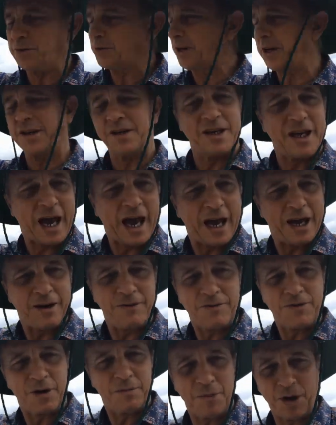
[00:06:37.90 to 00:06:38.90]
or
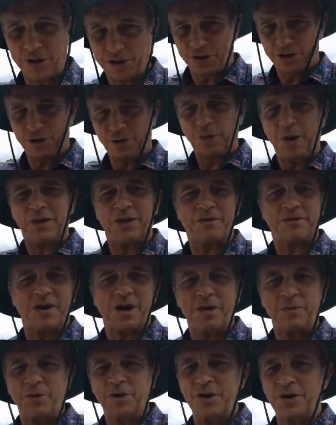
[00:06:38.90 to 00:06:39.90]
concaved, I'm not sure what the
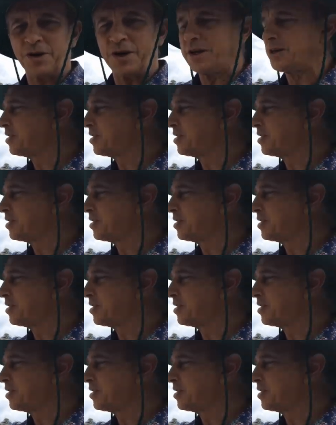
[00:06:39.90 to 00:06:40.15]
right word